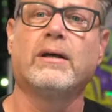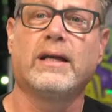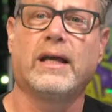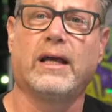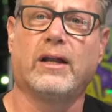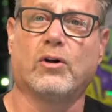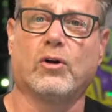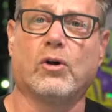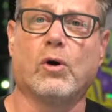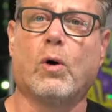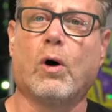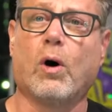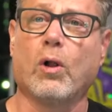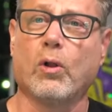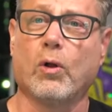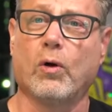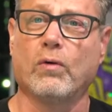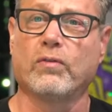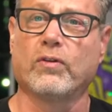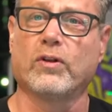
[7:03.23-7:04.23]
It'll go all
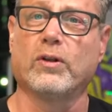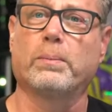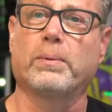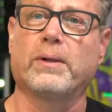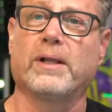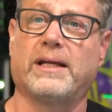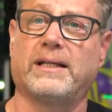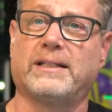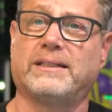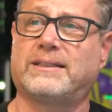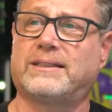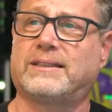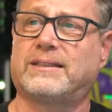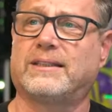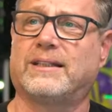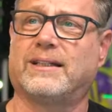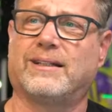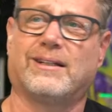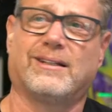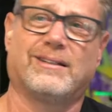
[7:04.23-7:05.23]
over the place.
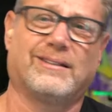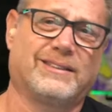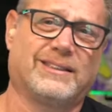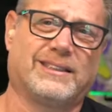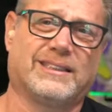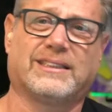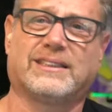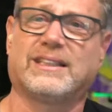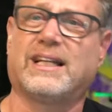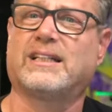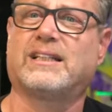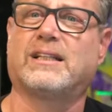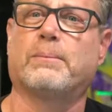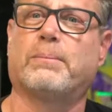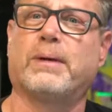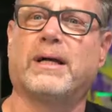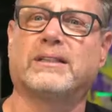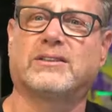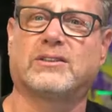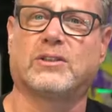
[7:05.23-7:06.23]
It's just not the
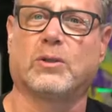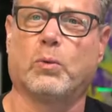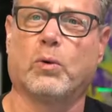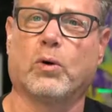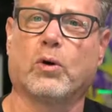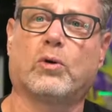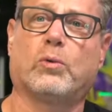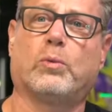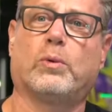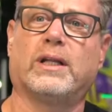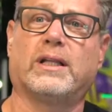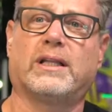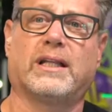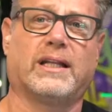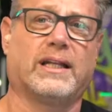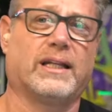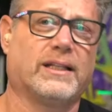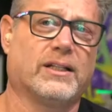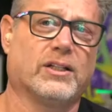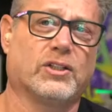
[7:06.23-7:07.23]
best to work with.
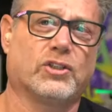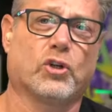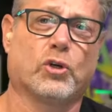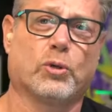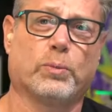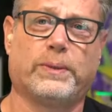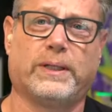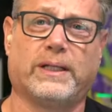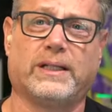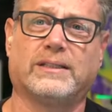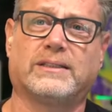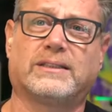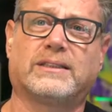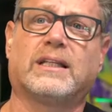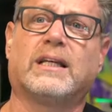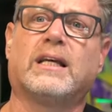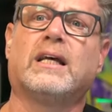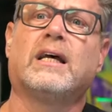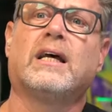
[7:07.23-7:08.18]
And then the terpenes,